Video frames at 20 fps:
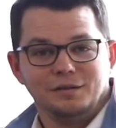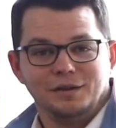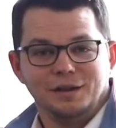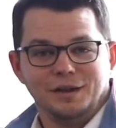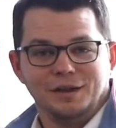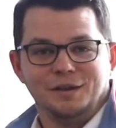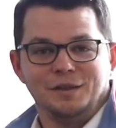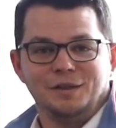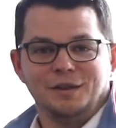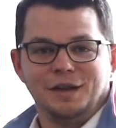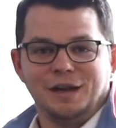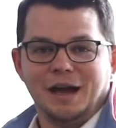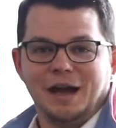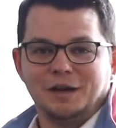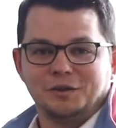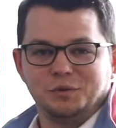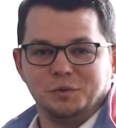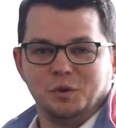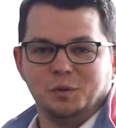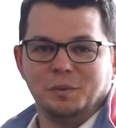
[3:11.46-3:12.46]
in the
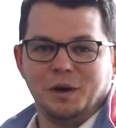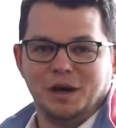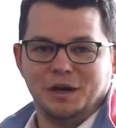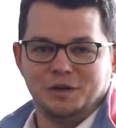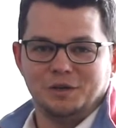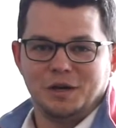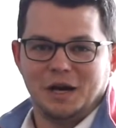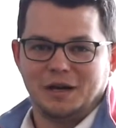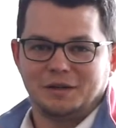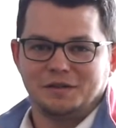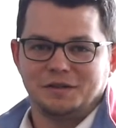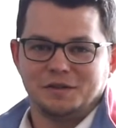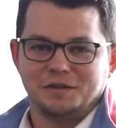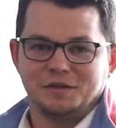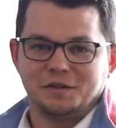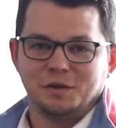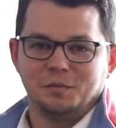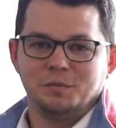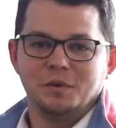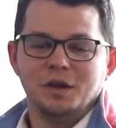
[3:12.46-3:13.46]
actual BodiTrak
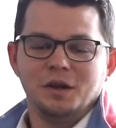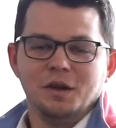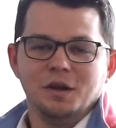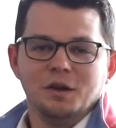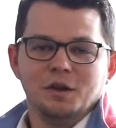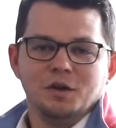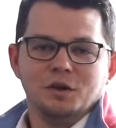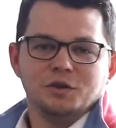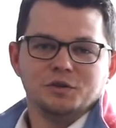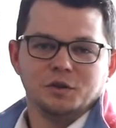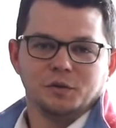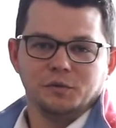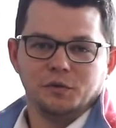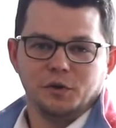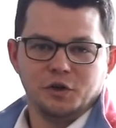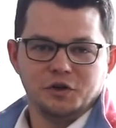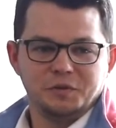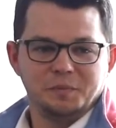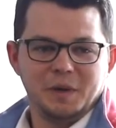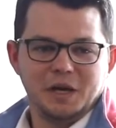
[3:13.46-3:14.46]
system. So
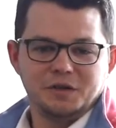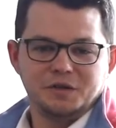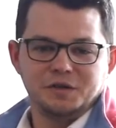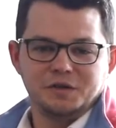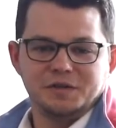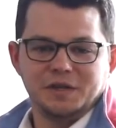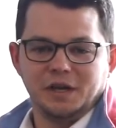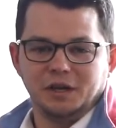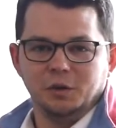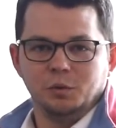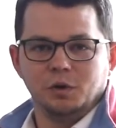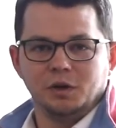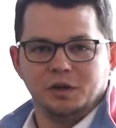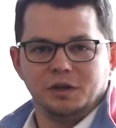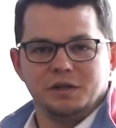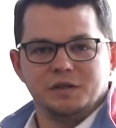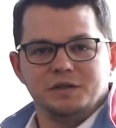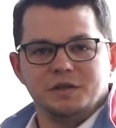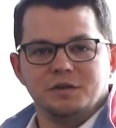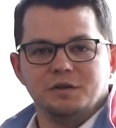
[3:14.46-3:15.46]
for those patients that you want to
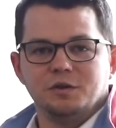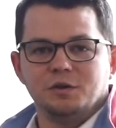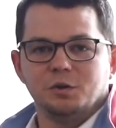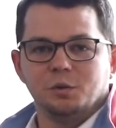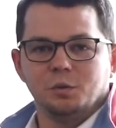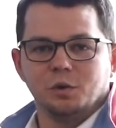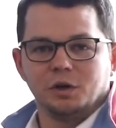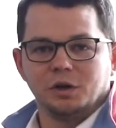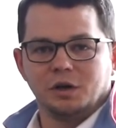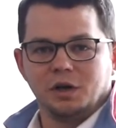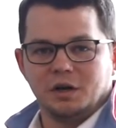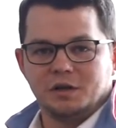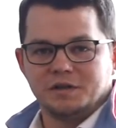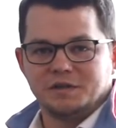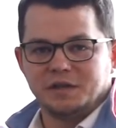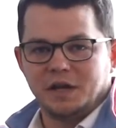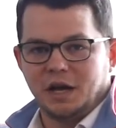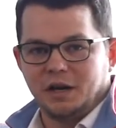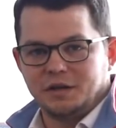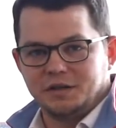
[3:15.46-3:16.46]
continue to work on
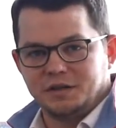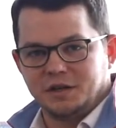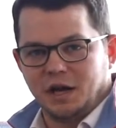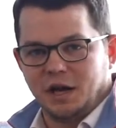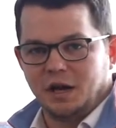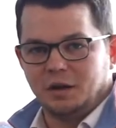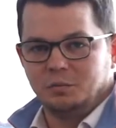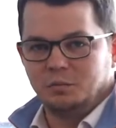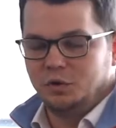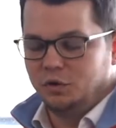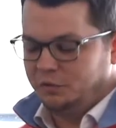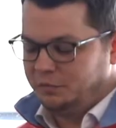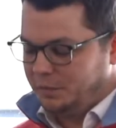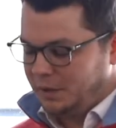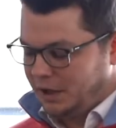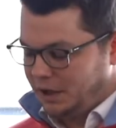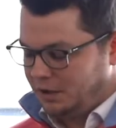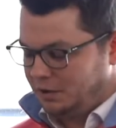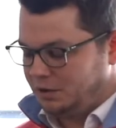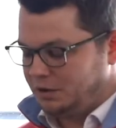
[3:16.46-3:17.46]
side-to-side
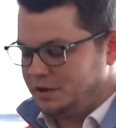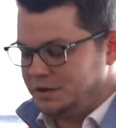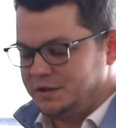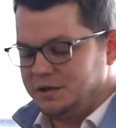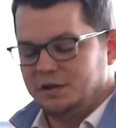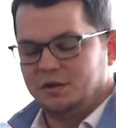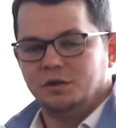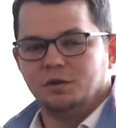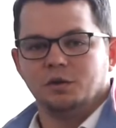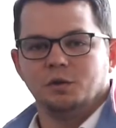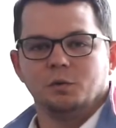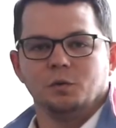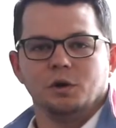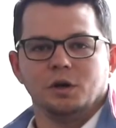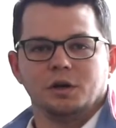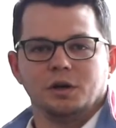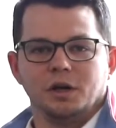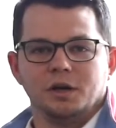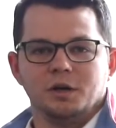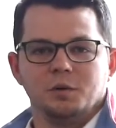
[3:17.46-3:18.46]
movement, continue to
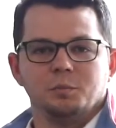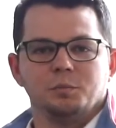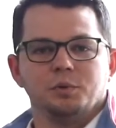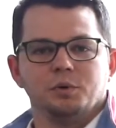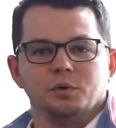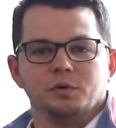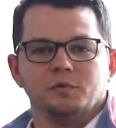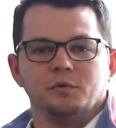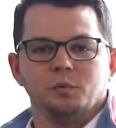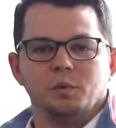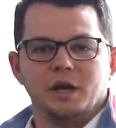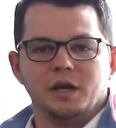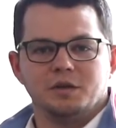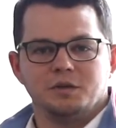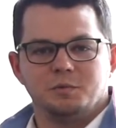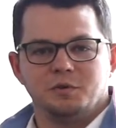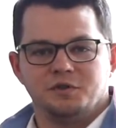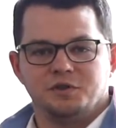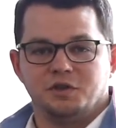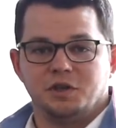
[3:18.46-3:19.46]
work on improved
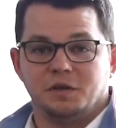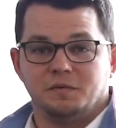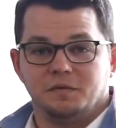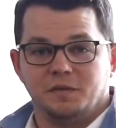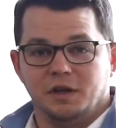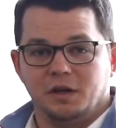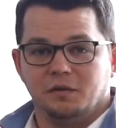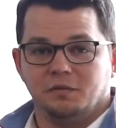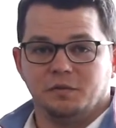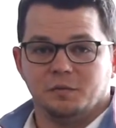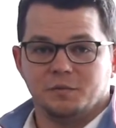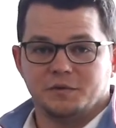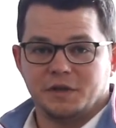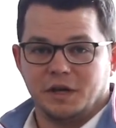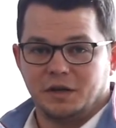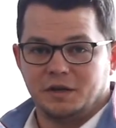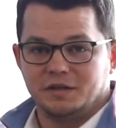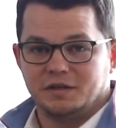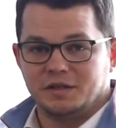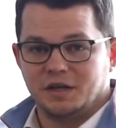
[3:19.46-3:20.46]
weight shifting from
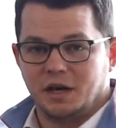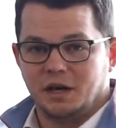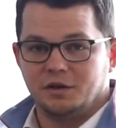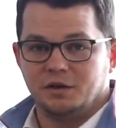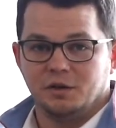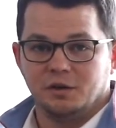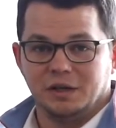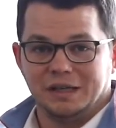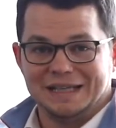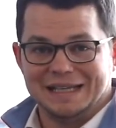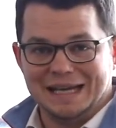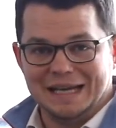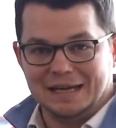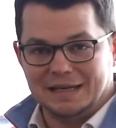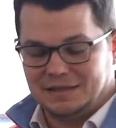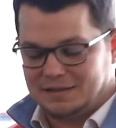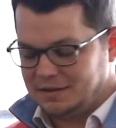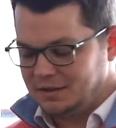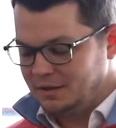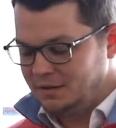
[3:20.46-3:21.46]
side to side during
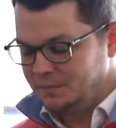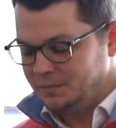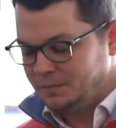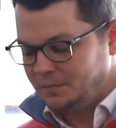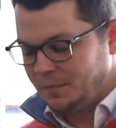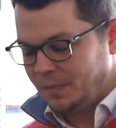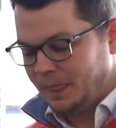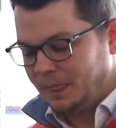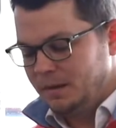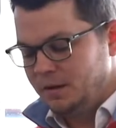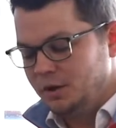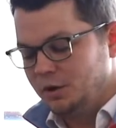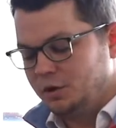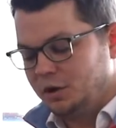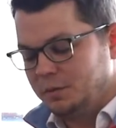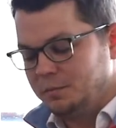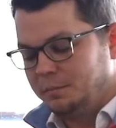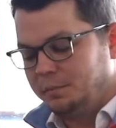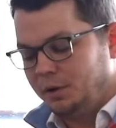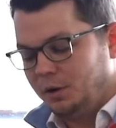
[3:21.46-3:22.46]
gait, you
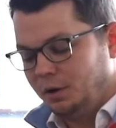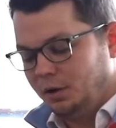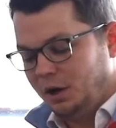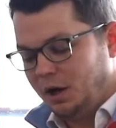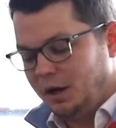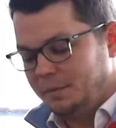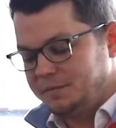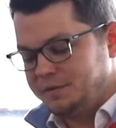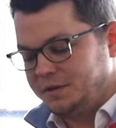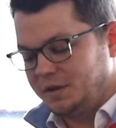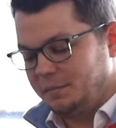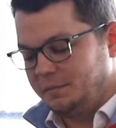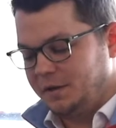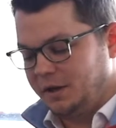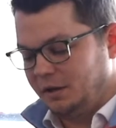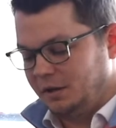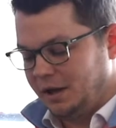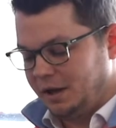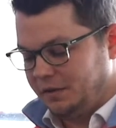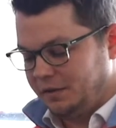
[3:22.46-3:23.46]
can pull up
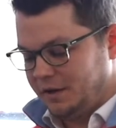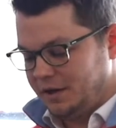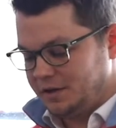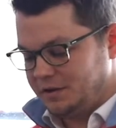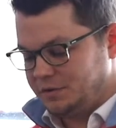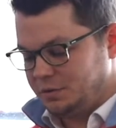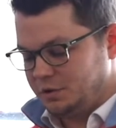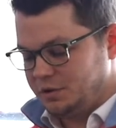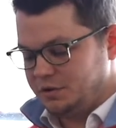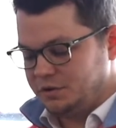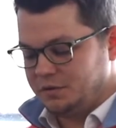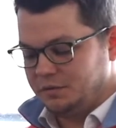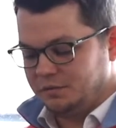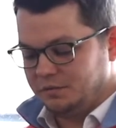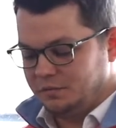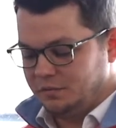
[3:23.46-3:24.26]
something like this, which is